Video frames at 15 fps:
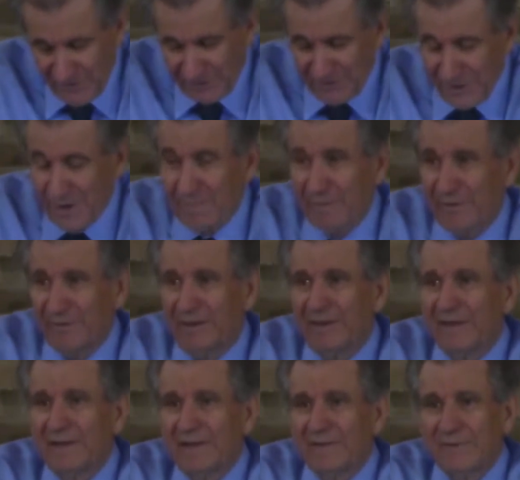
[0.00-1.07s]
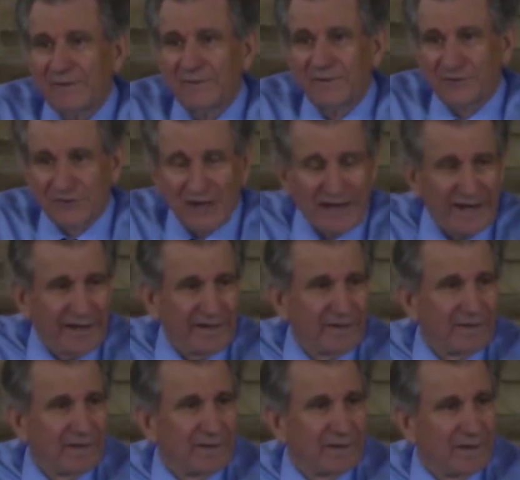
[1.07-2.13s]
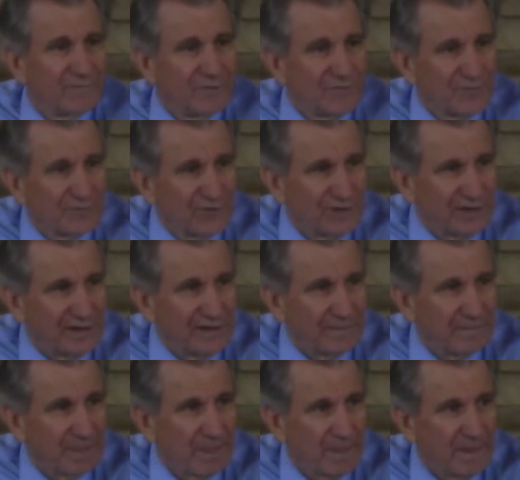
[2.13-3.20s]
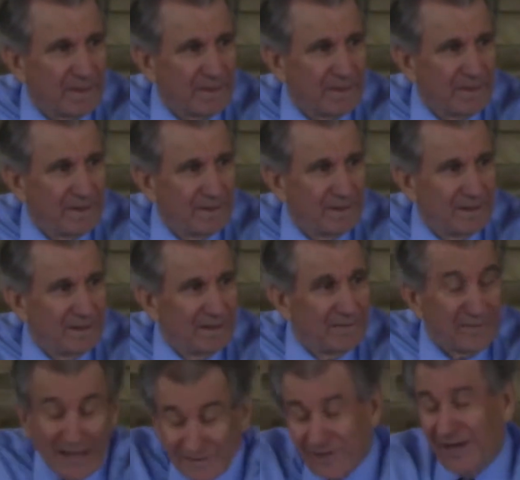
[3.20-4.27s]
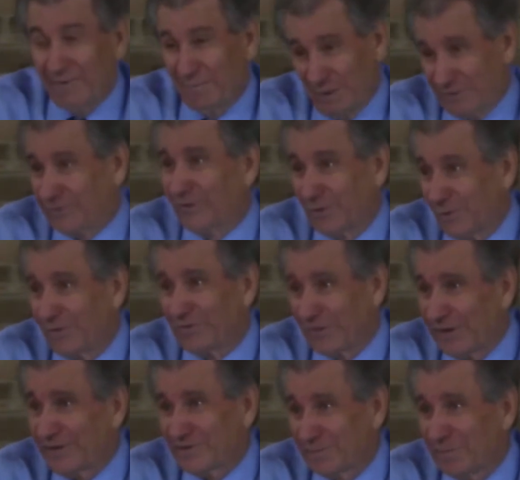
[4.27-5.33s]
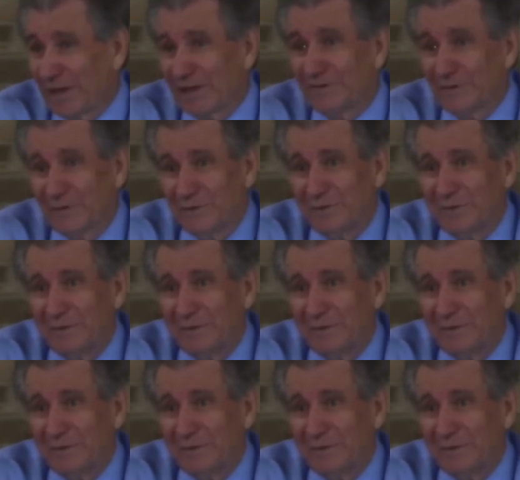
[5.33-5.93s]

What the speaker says: the number than the sand of the sea." That's how much the Lord thinks about you.